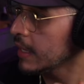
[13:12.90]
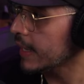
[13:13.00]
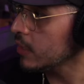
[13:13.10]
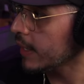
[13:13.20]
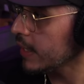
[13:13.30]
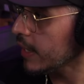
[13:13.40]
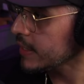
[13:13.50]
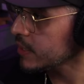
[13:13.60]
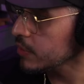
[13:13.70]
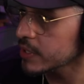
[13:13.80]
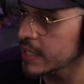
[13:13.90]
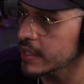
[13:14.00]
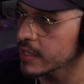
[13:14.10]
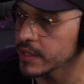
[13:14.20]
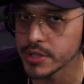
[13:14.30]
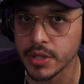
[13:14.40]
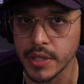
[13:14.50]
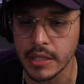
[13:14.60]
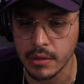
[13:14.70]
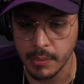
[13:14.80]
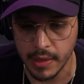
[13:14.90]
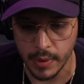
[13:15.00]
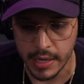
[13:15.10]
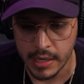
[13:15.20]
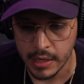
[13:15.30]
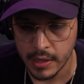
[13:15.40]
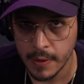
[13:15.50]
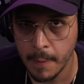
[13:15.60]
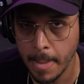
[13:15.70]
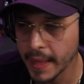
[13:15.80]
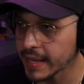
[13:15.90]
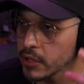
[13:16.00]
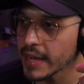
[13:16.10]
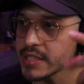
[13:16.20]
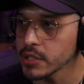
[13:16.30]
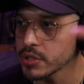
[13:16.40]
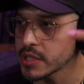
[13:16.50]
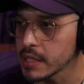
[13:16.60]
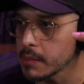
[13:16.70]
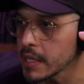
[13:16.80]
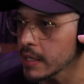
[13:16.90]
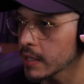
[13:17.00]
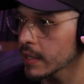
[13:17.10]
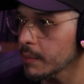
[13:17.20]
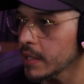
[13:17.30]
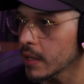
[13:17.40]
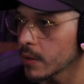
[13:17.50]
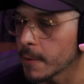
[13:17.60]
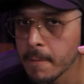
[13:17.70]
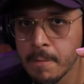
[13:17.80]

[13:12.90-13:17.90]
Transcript: can you guys still see the screen, by the way? Like, can you guys still see me? Let me know.